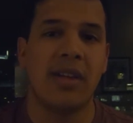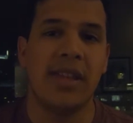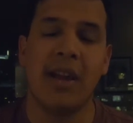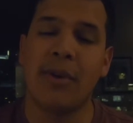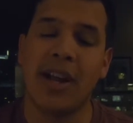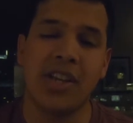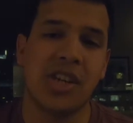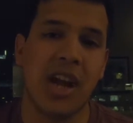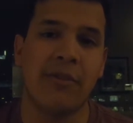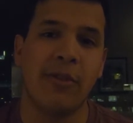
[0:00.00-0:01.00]
They write a
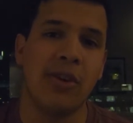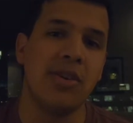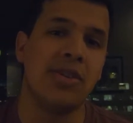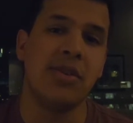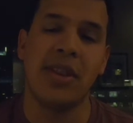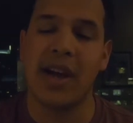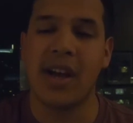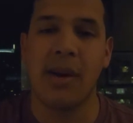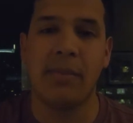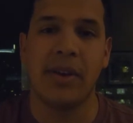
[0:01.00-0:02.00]
check for you to that
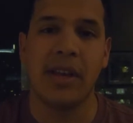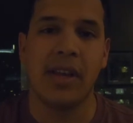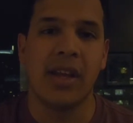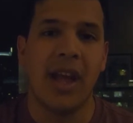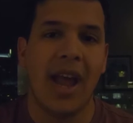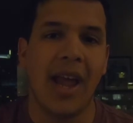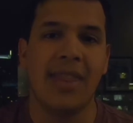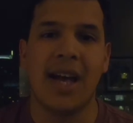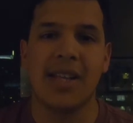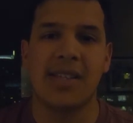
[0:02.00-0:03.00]
company,
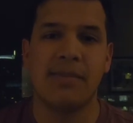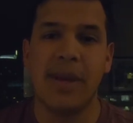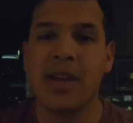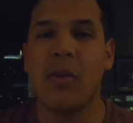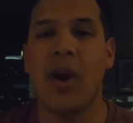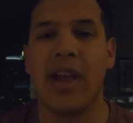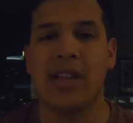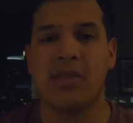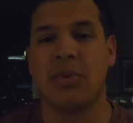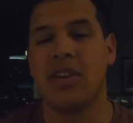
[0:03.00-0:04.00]
and that's a big way
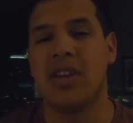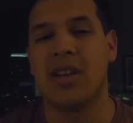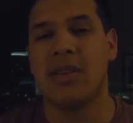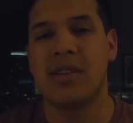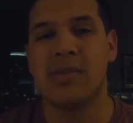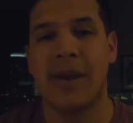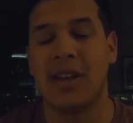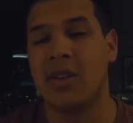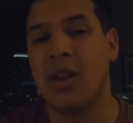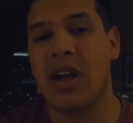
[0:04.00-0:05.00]
into where you could spend
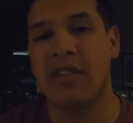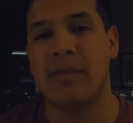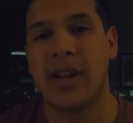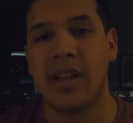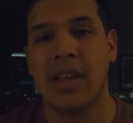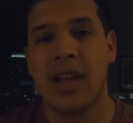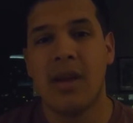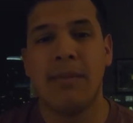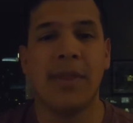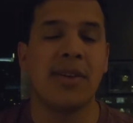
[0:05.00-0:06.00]
a lot of money.
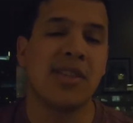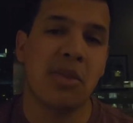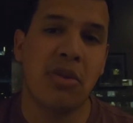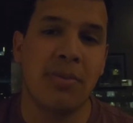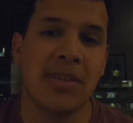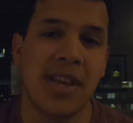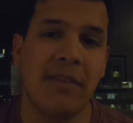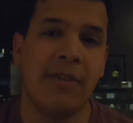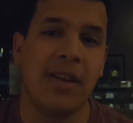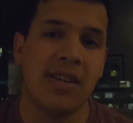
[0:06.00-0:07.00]
But there's a
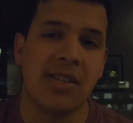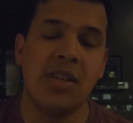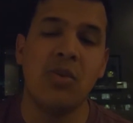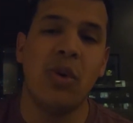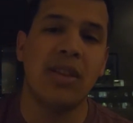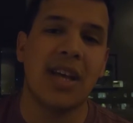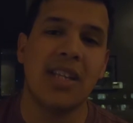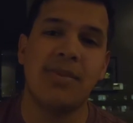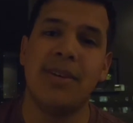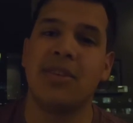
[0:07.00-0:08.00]
3% fee, so you want that
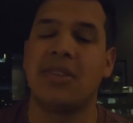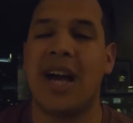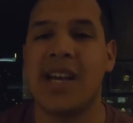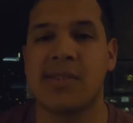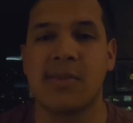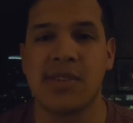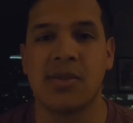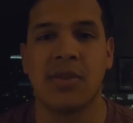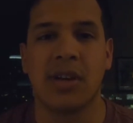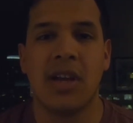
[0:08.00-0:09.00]
to be your last
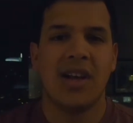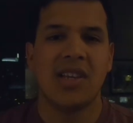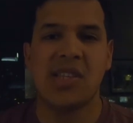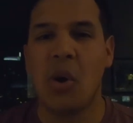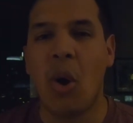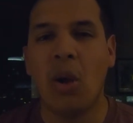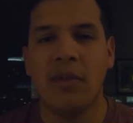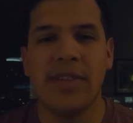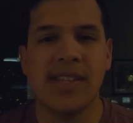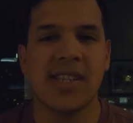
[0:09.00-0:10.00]
resort. So all
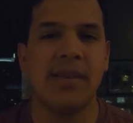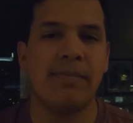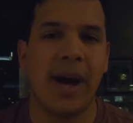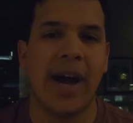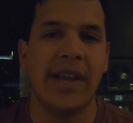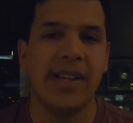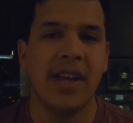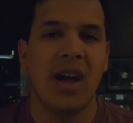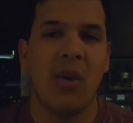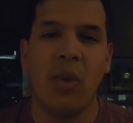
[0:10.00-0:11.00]
of this combined
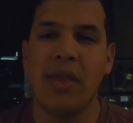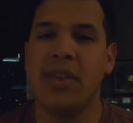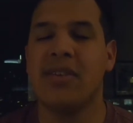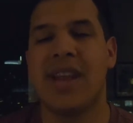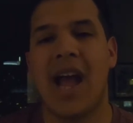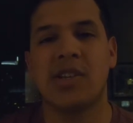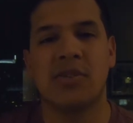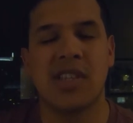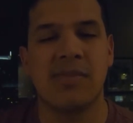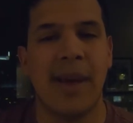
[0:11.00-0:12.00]
with your
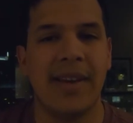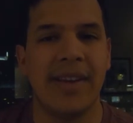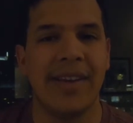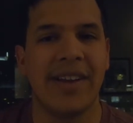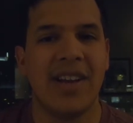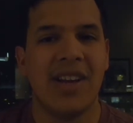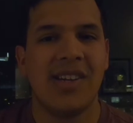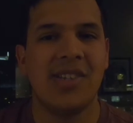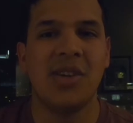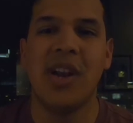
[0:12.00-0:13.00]
natural spending
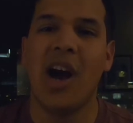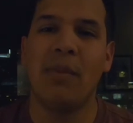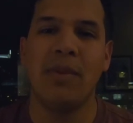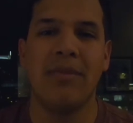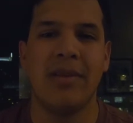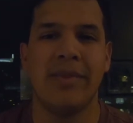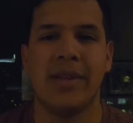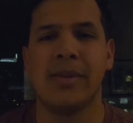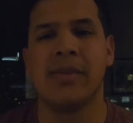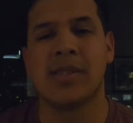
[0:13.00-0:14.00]
should help you meet
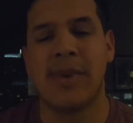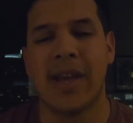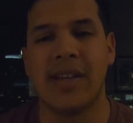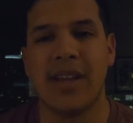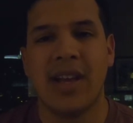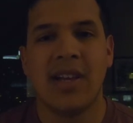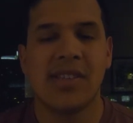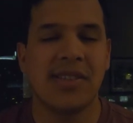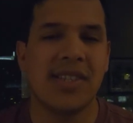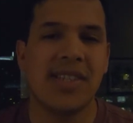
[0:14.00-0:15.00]
minimum spend.
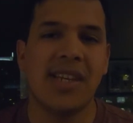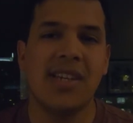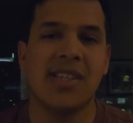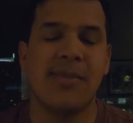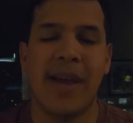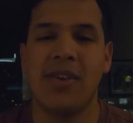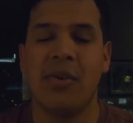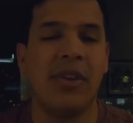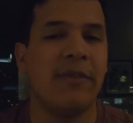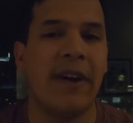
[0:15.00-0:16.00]
So let's say you spend
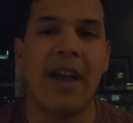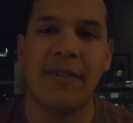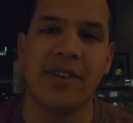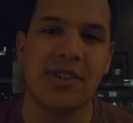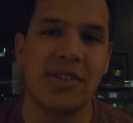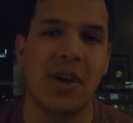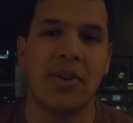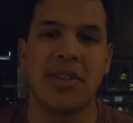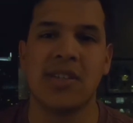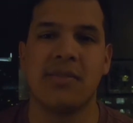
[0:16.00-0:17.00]
only
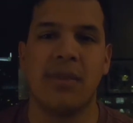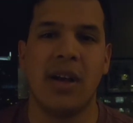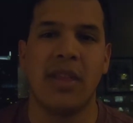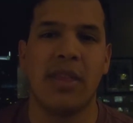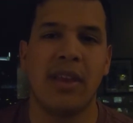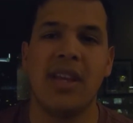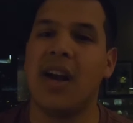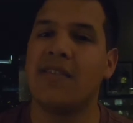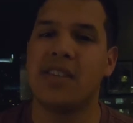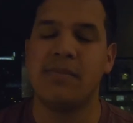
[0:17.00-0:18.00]
$500 a month and you
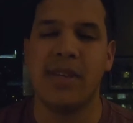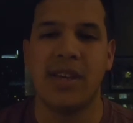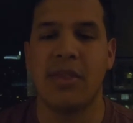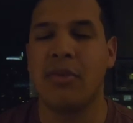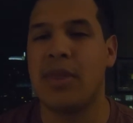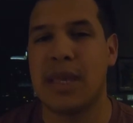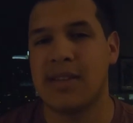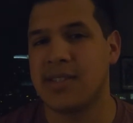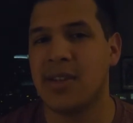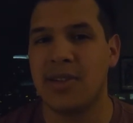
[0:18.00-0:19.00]
have to meet
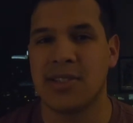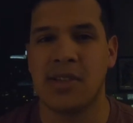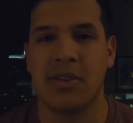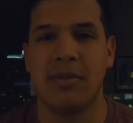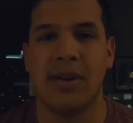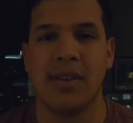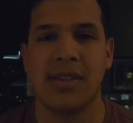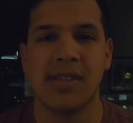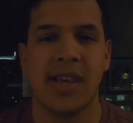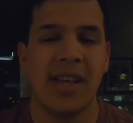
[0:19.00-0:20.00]
$3,000 in 3
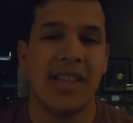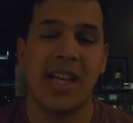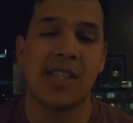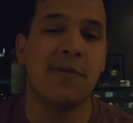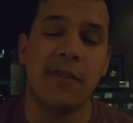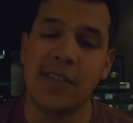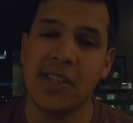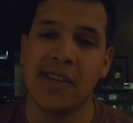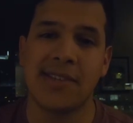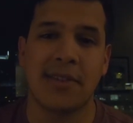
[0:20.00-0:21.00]
months. That's
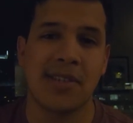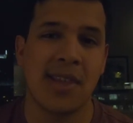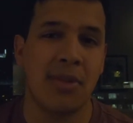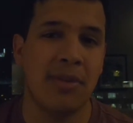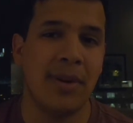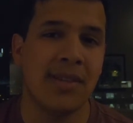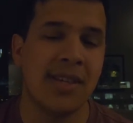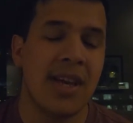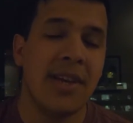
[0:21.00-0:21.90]
$1,500 in 3 months.